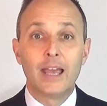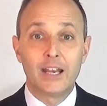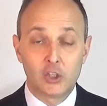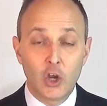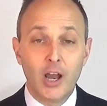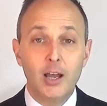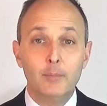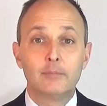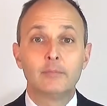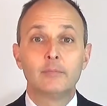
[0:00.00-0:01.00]
had a
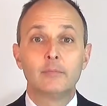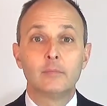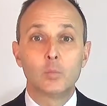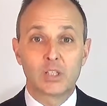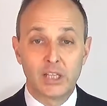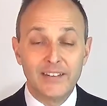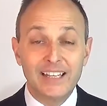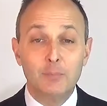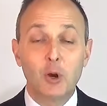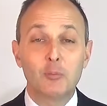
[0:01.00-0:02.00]
job, was living
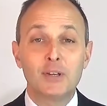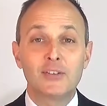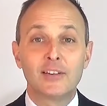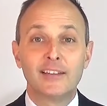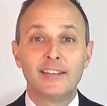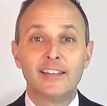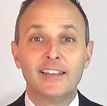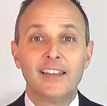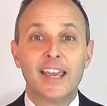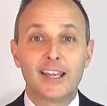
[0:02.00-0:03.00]
in an apartment,
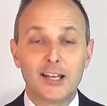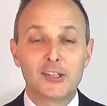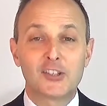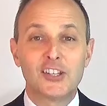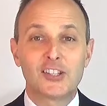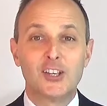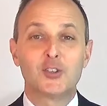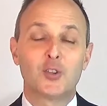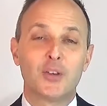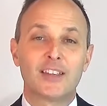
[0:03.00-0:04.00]
and got to see his
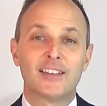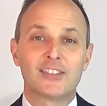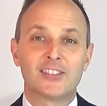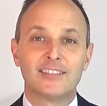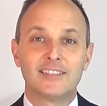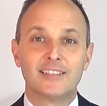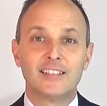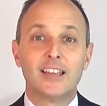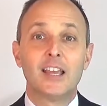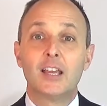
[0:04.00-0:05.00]
kids on the weekends.
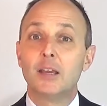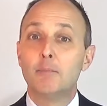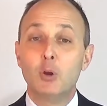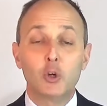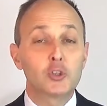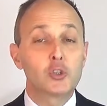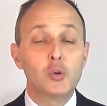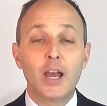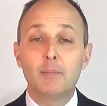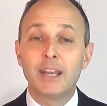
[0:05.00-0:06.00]
Miracles
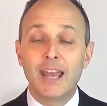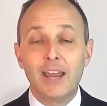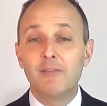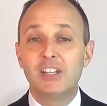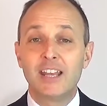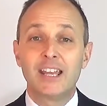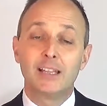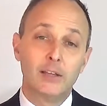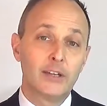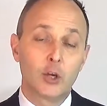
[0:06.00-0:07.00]
do happen every day at
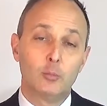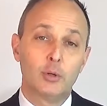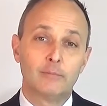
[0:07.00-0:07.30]
Living Hope.